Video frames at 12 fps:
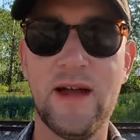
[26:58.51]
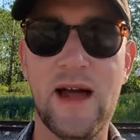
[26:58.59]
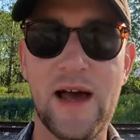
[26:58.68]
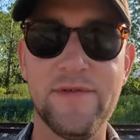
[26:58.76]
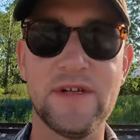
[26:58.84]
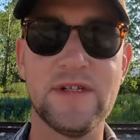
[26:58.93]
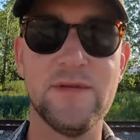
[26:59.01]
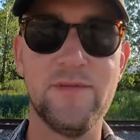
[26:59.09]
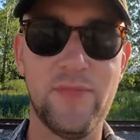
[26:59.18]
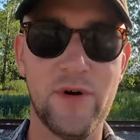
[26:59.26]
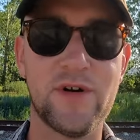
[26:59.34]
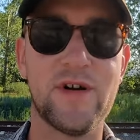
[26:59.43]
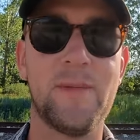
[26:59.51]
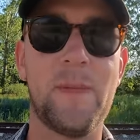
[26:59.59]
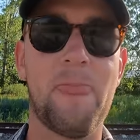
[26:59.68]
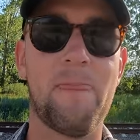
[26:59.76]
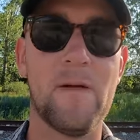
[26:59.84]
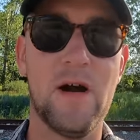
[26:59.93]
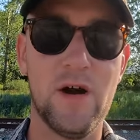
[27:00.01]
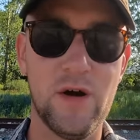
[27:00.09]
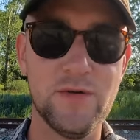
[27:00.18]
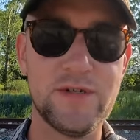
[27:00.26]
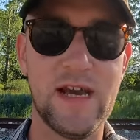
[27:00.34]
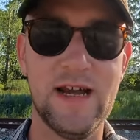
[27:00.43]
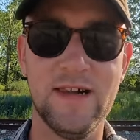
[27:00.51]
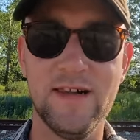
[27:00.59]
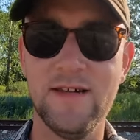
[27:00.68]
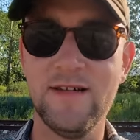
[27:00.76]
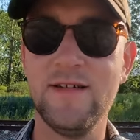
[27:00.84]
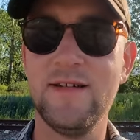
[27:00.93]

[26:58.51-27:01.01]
having to book a hotel